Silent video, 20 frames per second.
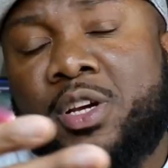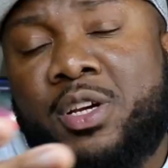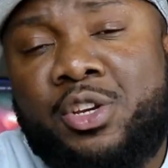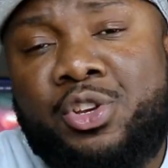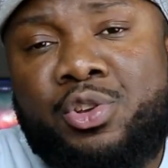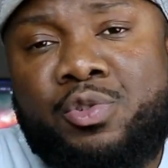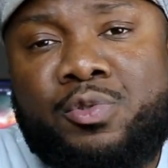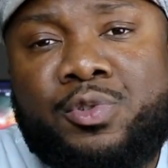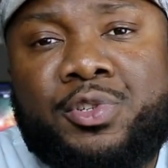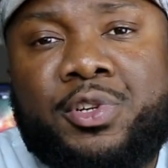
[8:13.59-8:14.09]
a
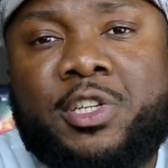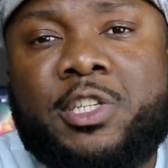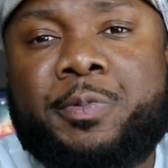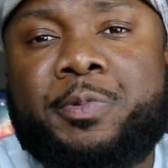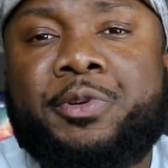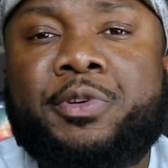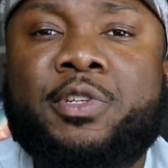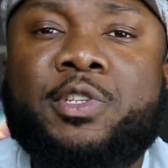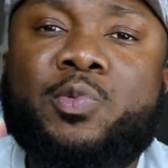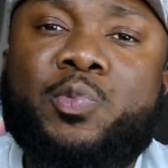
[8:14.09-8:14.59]
good user
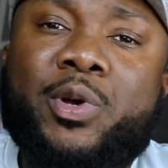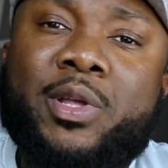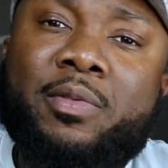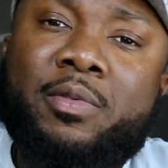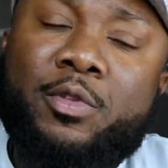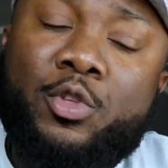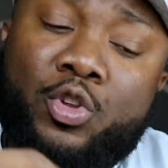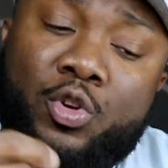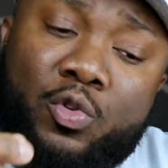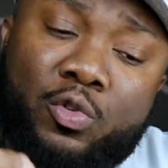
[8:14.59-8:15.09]
experience
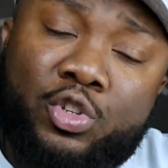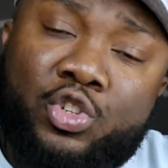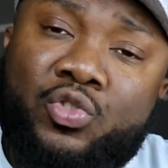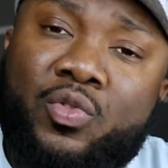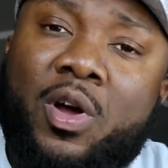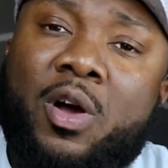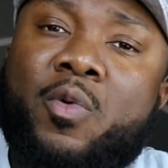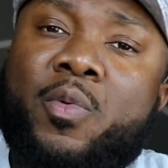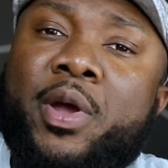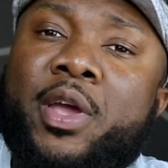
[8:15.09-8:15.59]
when,
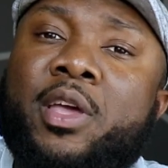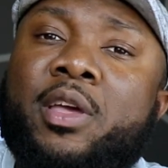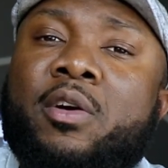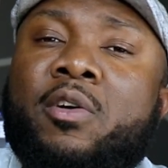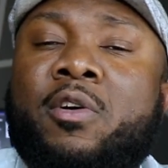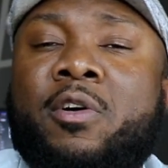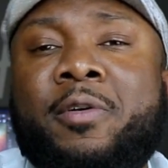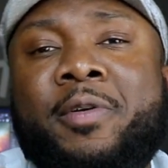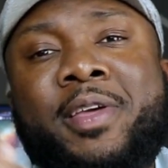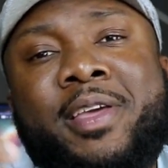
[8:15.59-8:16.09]
drawing
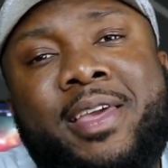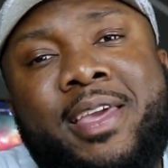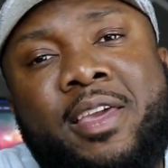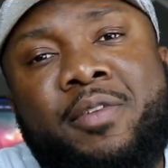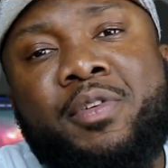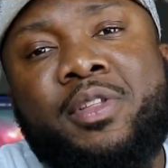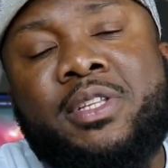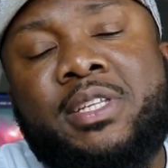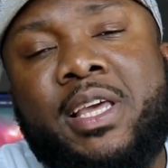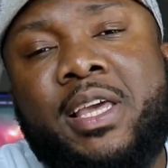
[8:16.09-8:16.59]
or
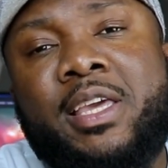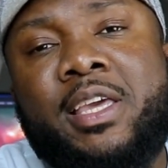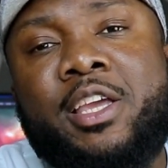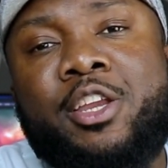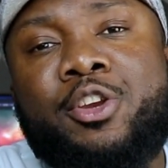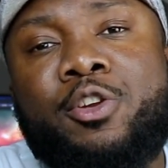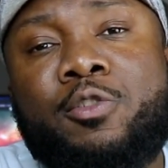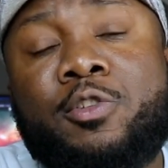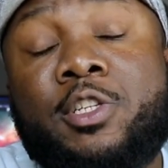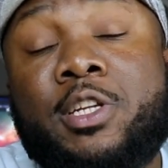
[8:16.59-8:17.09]
even
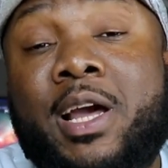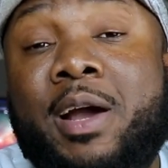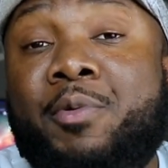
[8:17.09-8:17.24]
taking notes.